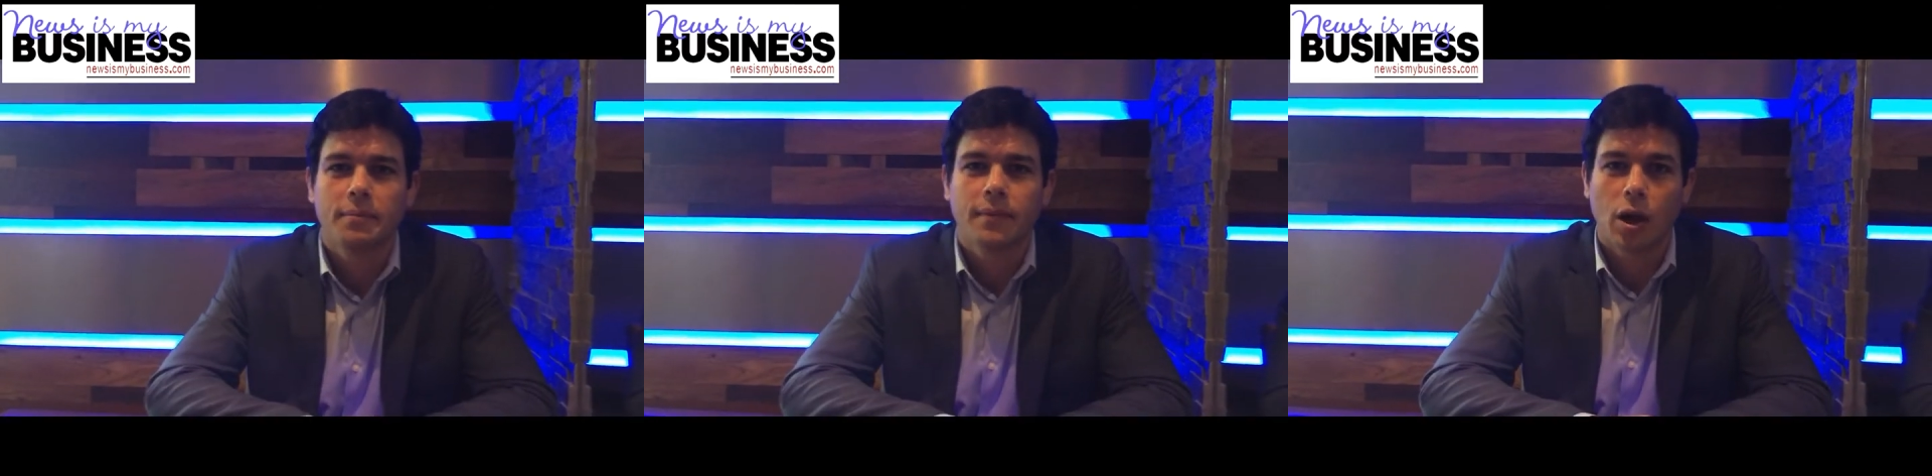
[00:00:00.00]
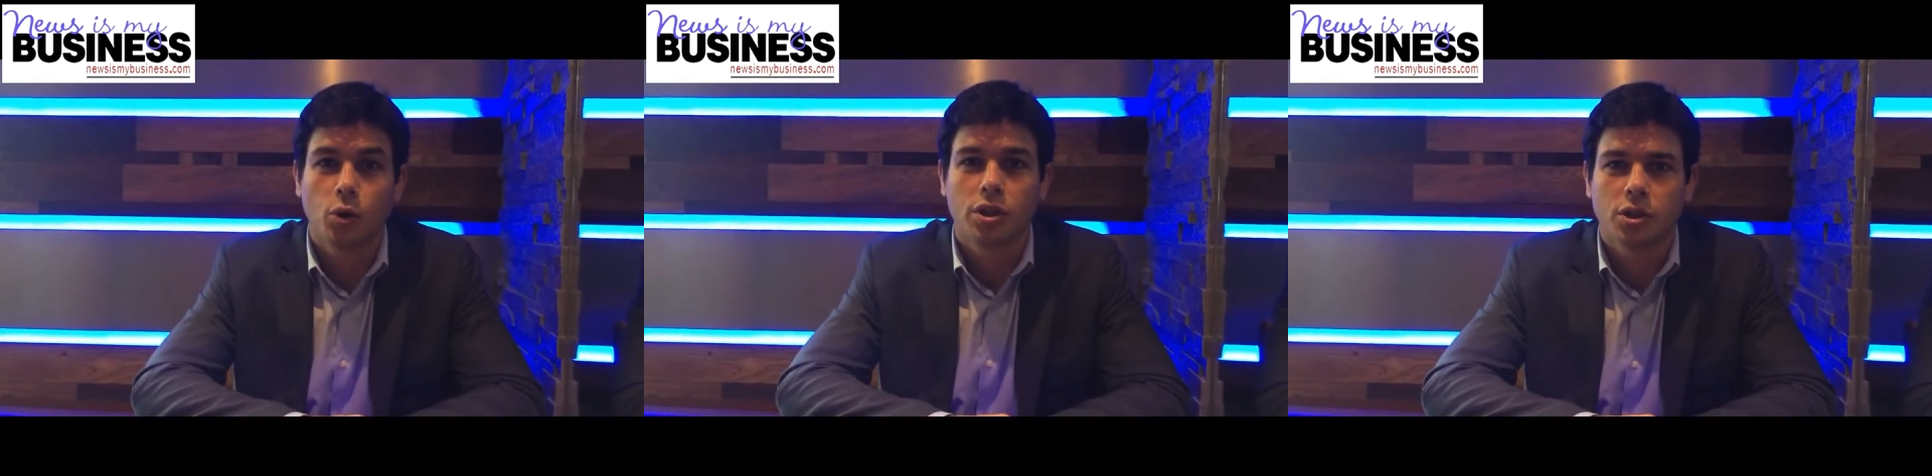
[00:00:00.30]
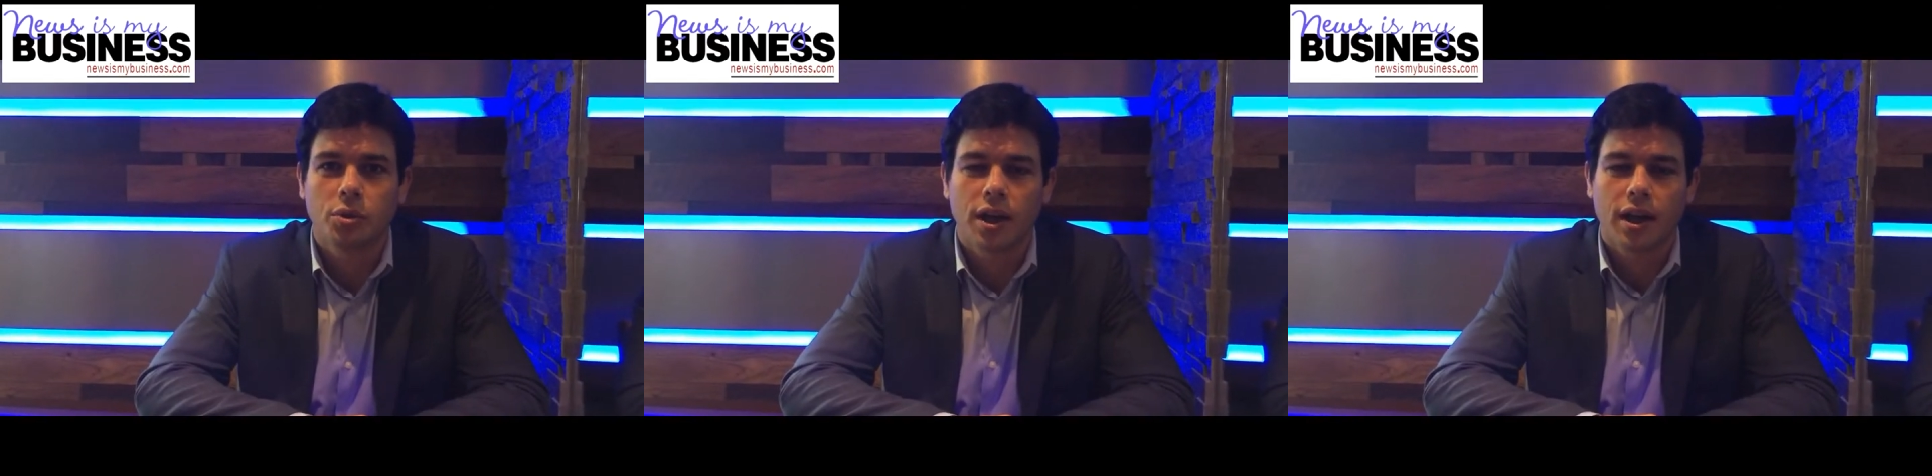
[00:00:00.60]
I'm
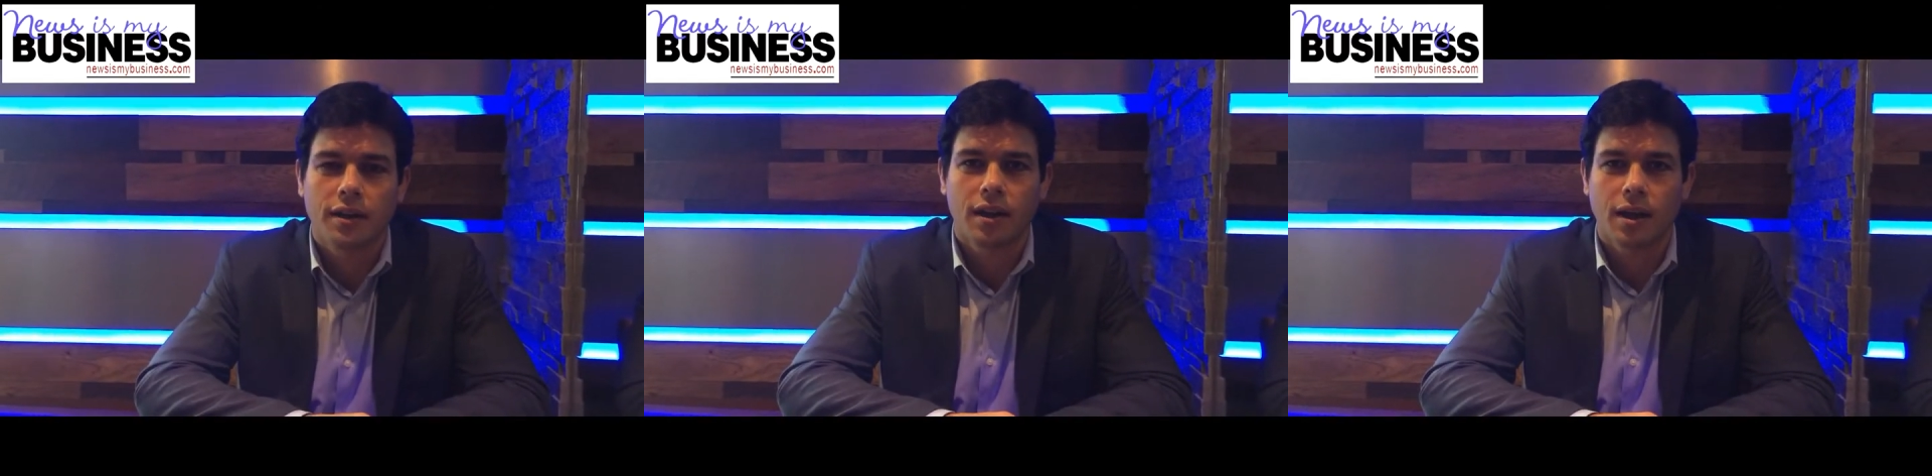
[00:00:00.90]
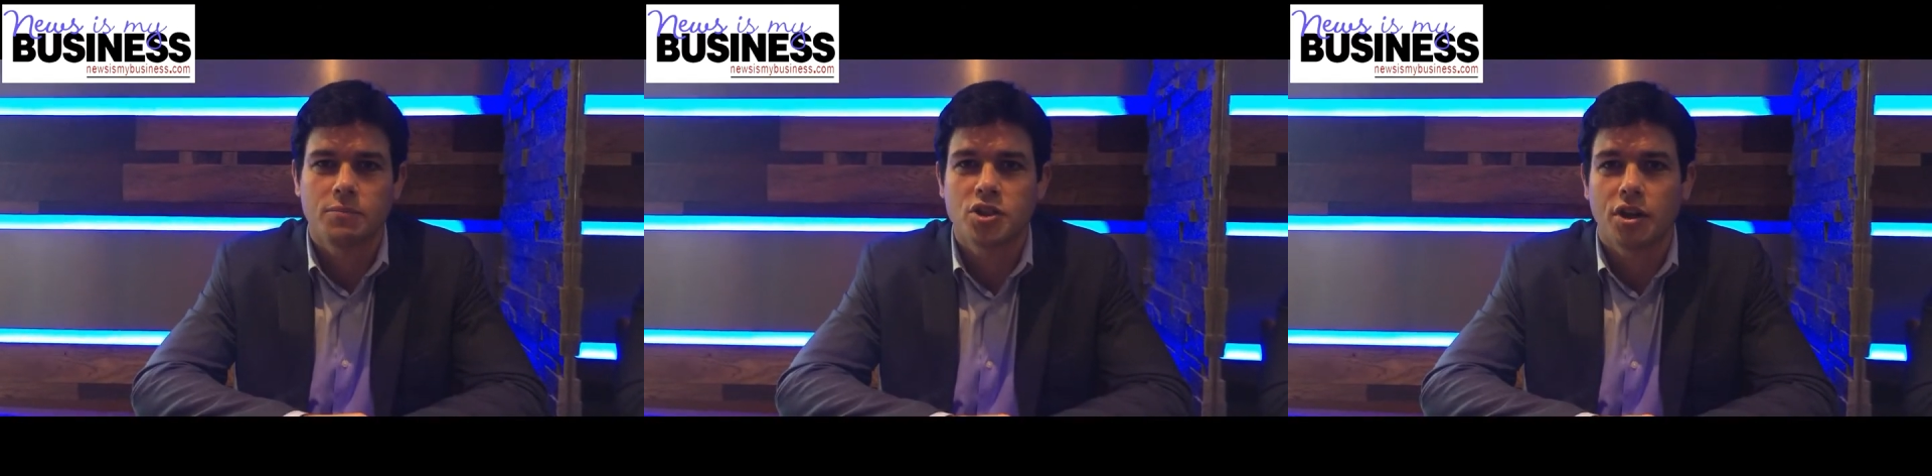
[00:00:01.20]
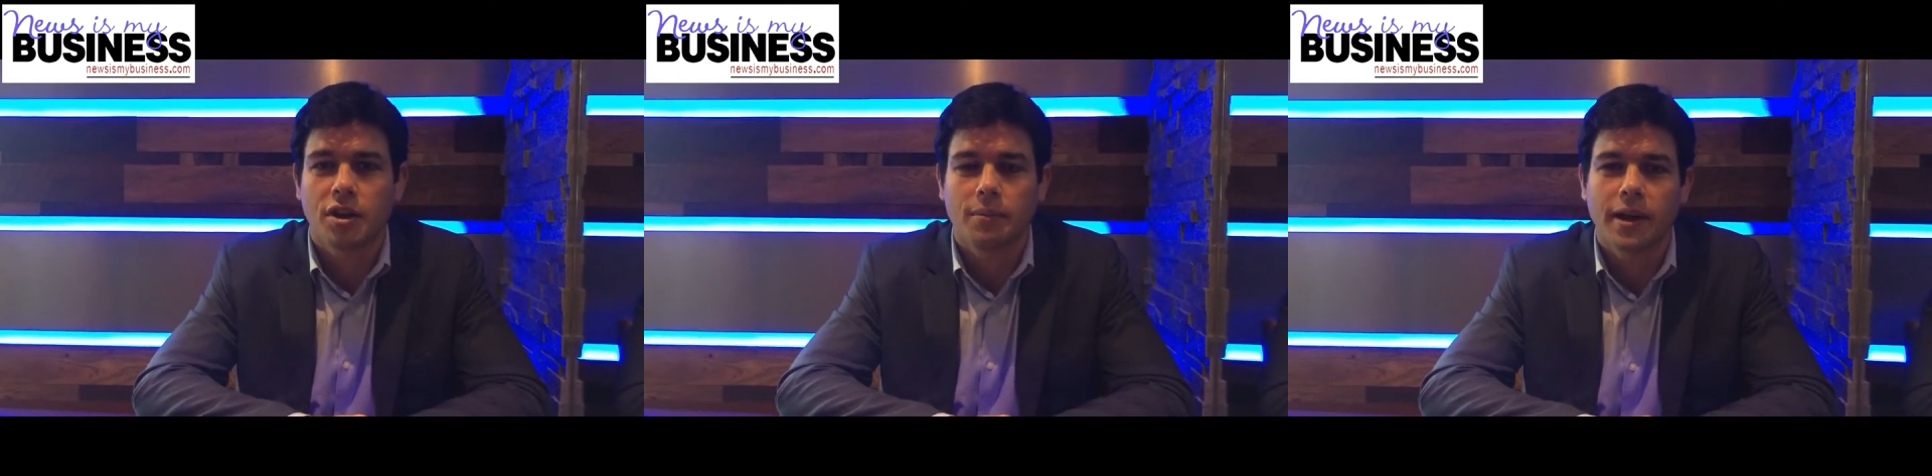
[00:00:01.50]
Agustin Duran. I'm
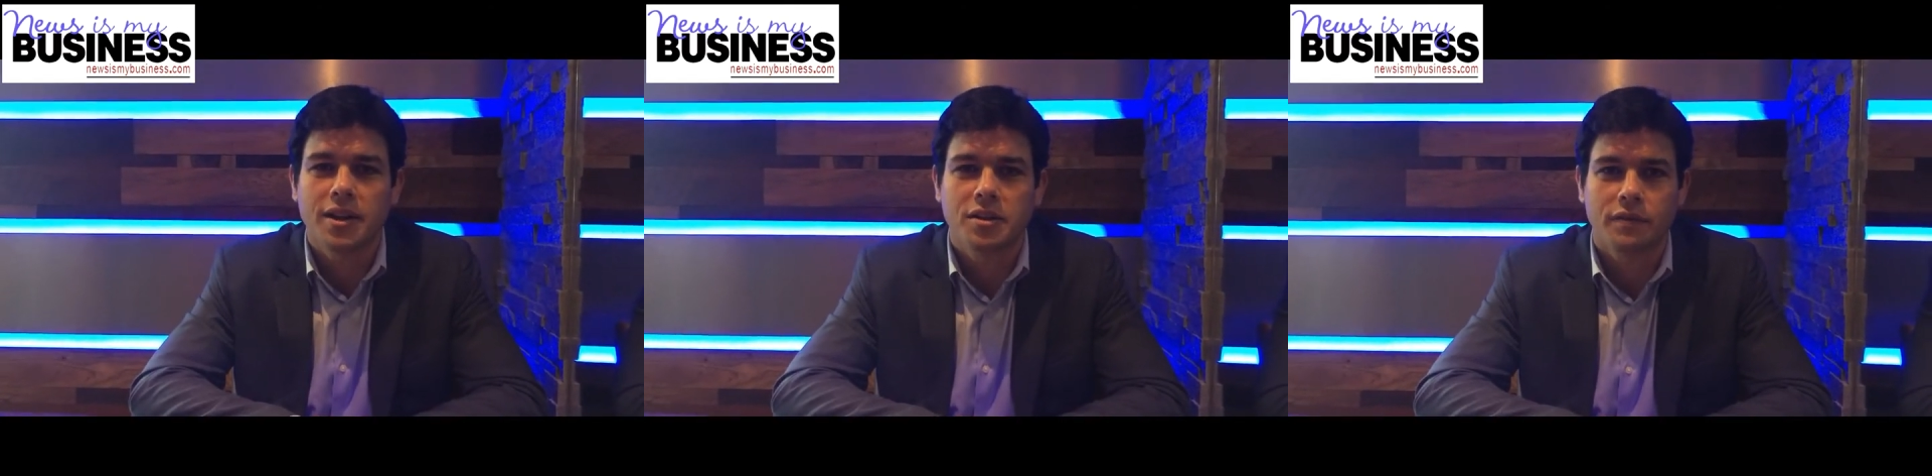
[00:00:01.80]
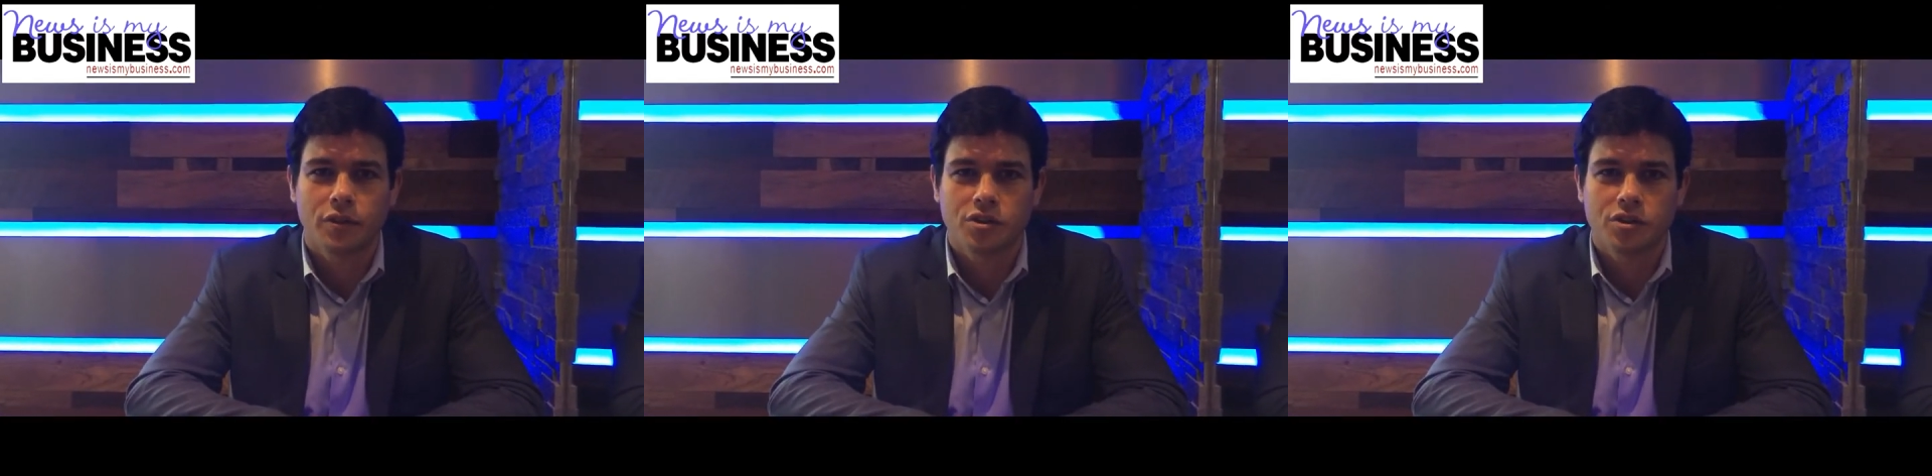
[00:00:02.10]
general manager